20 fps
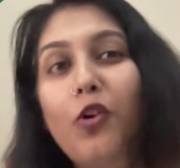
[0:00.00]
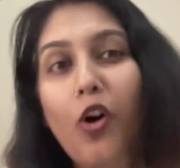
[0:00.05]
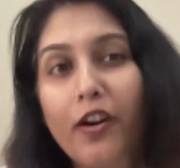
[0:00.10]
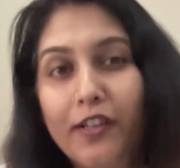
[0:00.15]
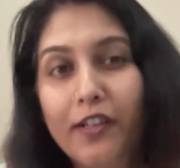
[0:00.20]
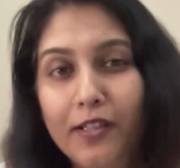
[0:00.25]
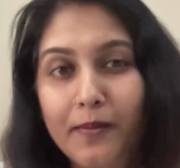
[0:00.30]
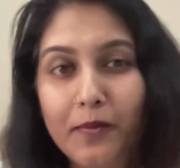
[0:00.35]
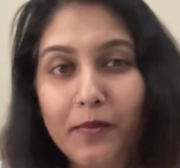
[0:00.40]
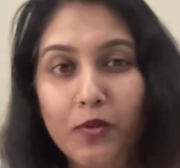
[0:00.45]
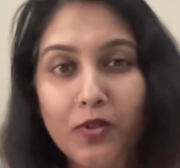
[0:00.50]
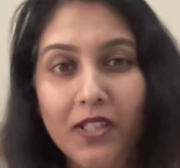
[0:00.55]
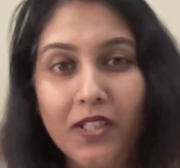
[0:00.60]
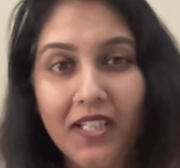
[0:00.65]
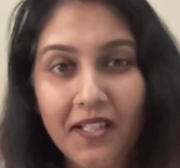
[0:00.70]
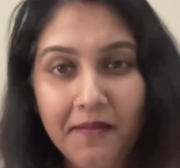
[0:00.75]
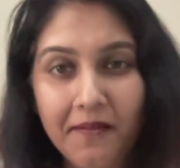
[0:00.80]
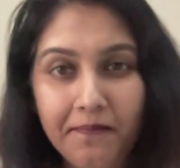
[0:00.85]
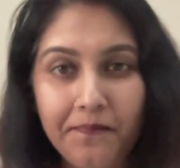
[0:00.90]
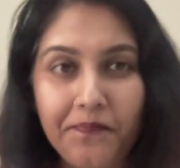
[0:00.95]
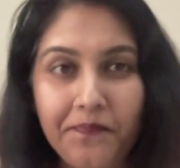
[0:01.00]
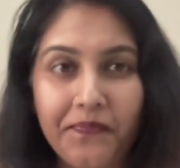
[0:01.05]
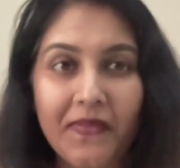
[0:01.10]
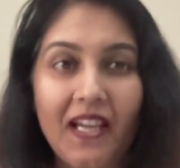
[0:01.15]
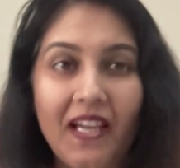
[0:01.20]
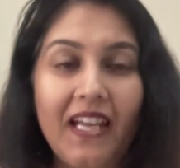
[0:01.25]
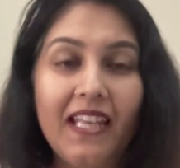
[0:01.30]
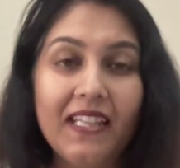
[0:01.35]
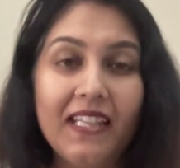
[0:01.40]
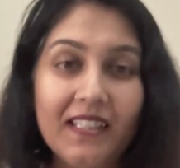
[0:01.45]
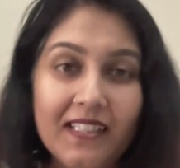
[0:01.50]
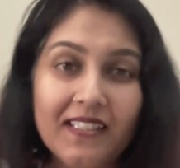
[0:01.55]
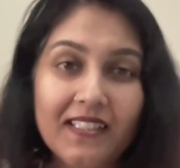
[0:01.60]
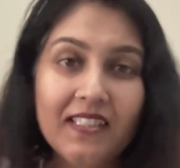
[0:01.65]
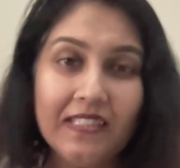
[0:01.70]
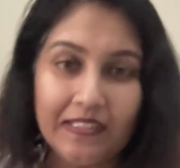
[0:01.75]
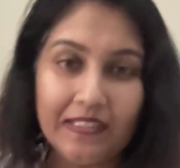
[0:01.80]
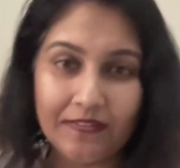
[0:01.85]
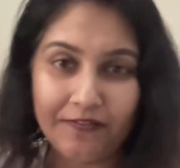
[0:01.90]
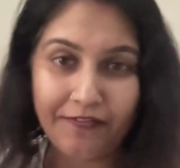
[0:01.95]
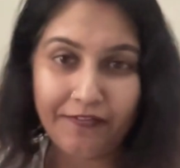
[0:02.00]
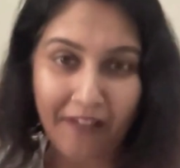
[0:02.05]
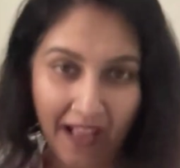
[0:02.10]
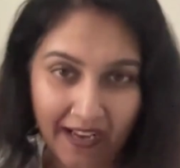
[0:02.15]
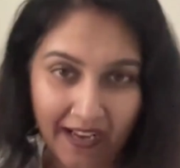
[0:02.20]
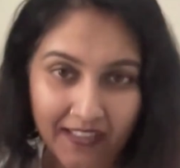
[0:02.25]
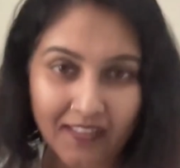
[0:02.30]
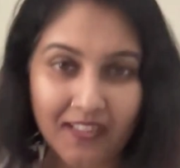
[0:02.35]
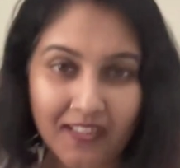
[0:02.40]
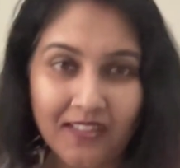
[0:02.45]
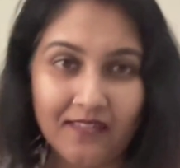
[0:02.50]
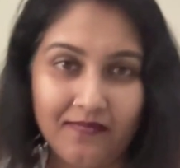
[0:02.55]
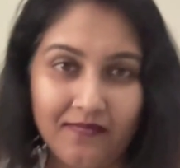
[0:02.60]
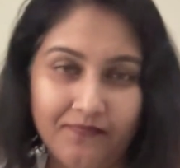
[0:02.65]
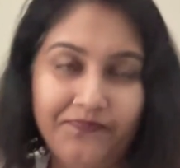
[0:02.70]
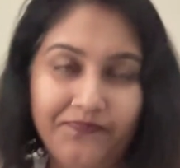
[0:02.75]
contributing in this fact.